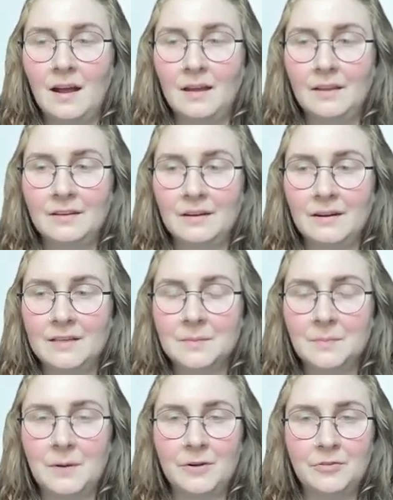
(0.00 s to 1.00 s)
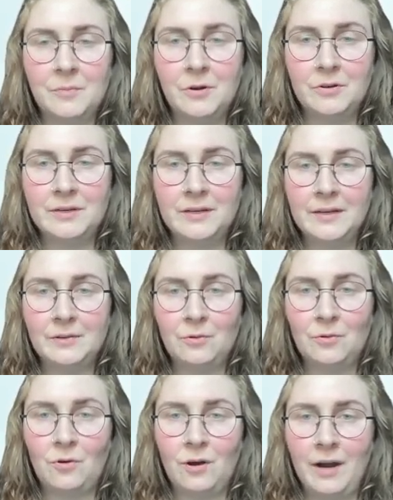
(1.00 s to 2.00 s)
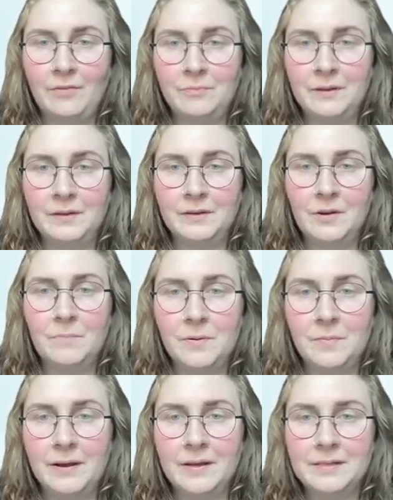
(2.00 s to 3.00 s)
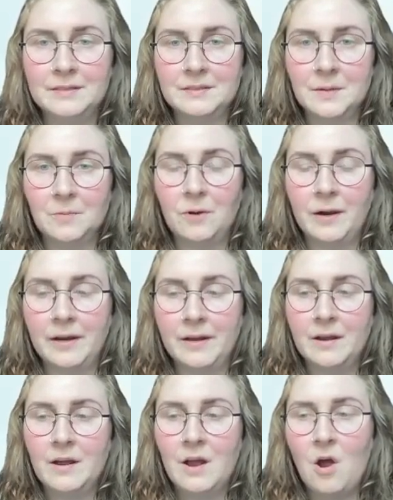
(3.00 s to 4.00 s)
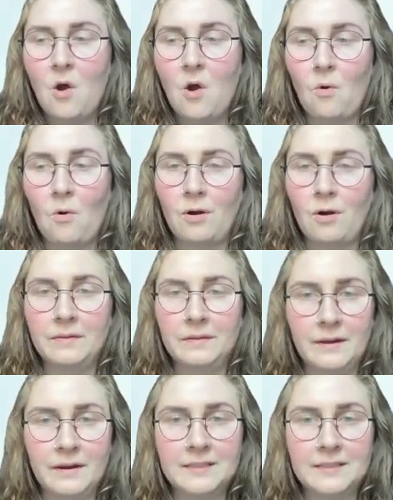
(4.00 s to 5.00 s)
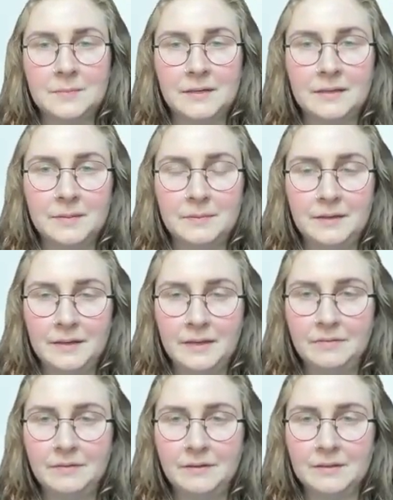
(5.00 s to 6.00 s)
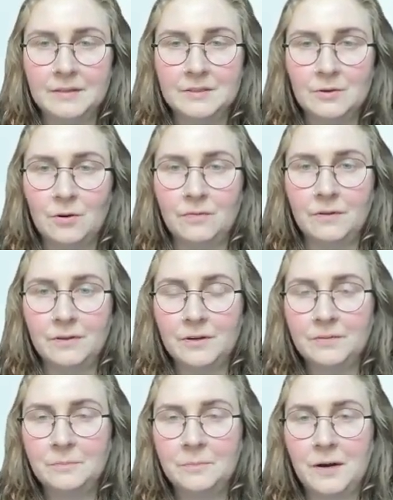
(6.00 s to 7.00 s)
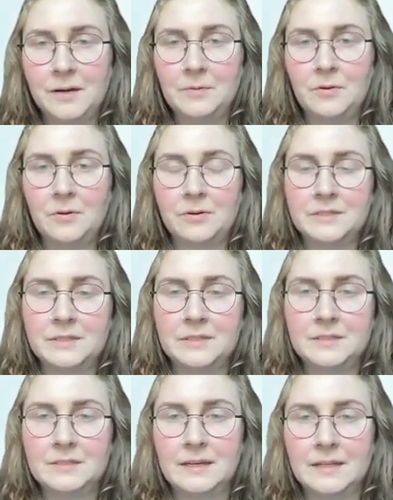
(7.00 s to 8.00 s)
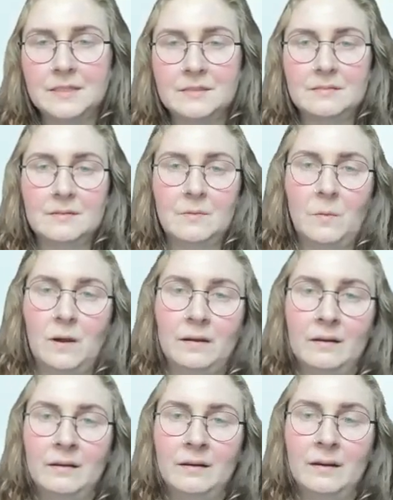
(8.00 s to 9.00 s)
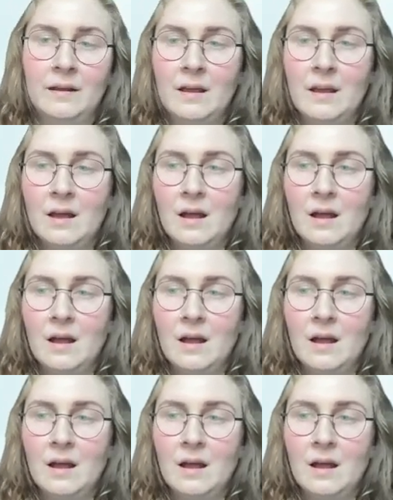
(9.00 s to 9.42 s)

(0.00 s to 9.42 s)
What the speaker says: either as a part of a botnet or have been compromised in some way, or they are exhibiting the behaviors of a third-party proxies. That's when